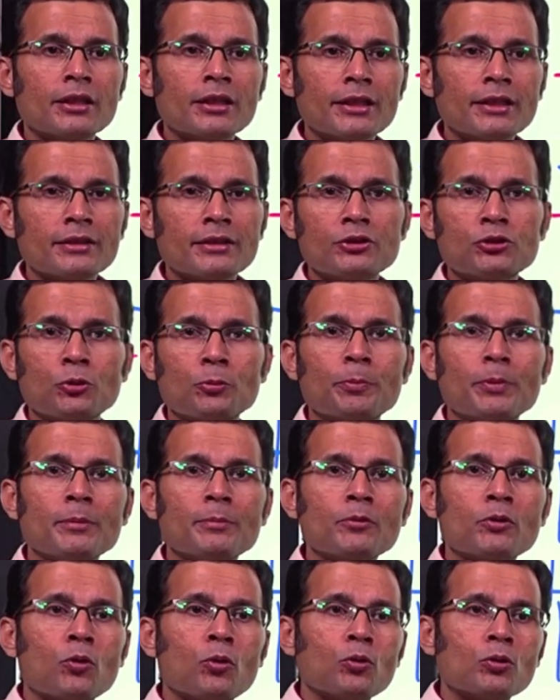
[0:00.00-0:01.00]
in the
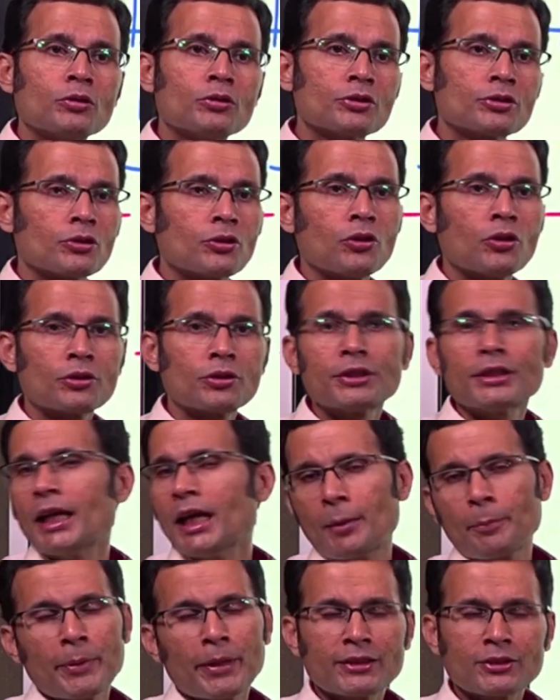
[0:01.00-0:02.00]
Supreme Courts or the
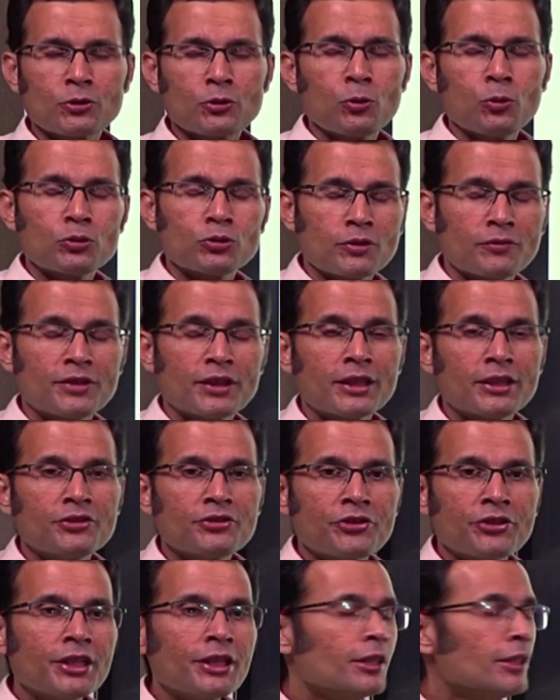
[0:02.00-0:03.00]
apex courts of the
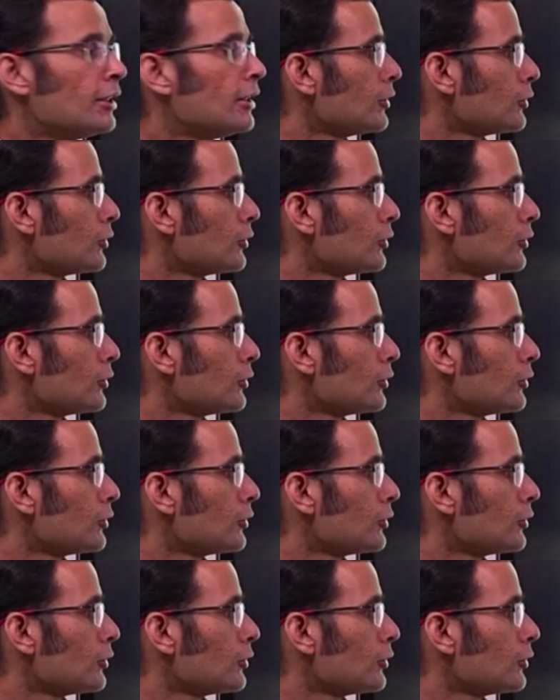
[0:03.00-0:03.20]
country.